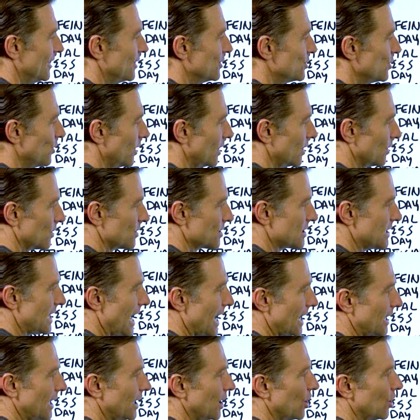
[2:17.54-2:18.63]
they're doing a little
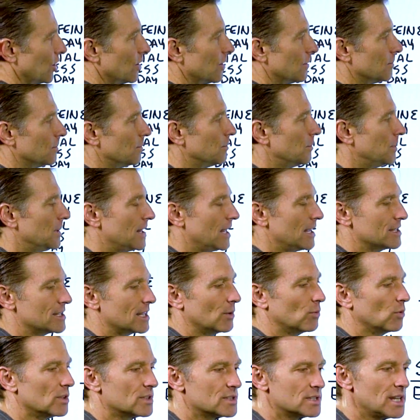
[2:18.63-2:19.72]
snack here, but they say,
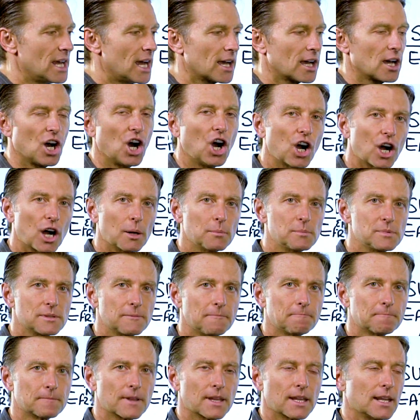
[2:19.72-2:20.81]
well, it's not carbs.
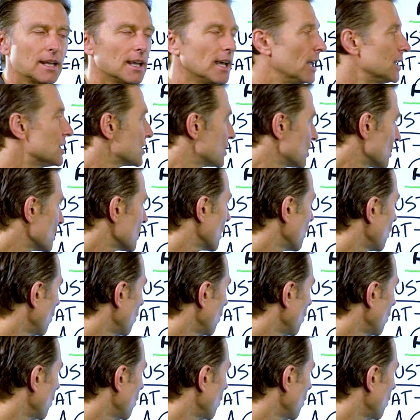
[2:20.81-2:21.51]
It's just a